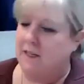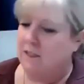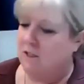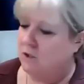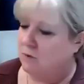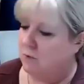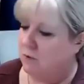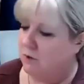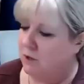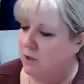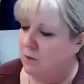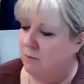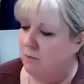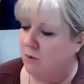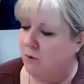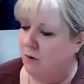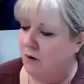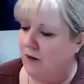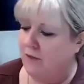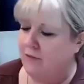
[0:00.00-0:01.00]
It's really
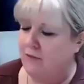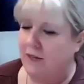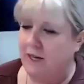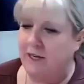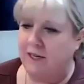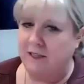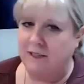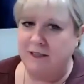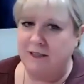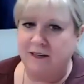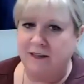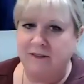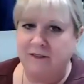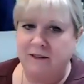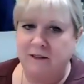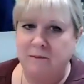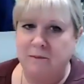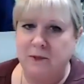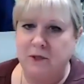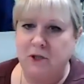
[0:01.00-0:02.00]
important that it
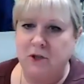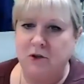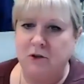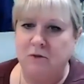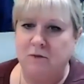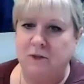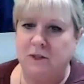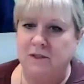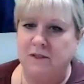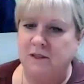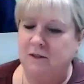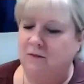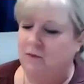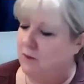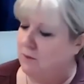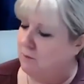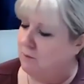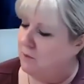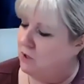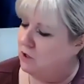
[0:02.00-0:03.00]
doesn't move, because if
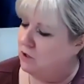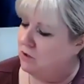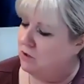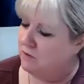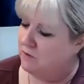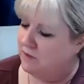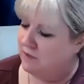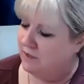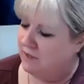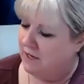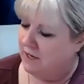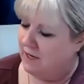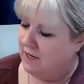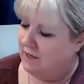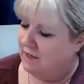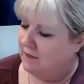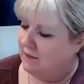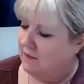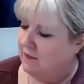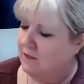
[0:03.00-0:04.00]
it moves,
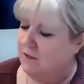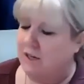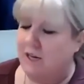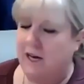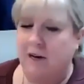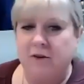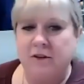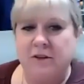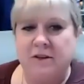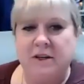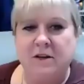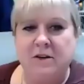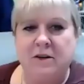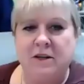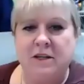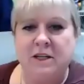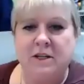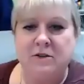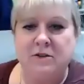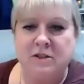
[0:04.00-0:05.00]
then everything
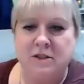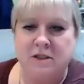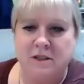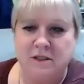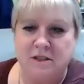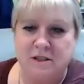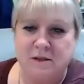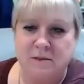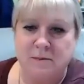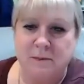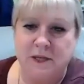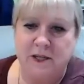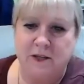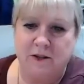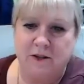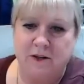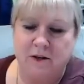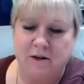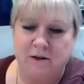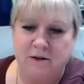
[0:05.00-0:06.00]
on here is going to
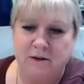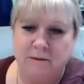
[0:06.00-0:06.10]
smear.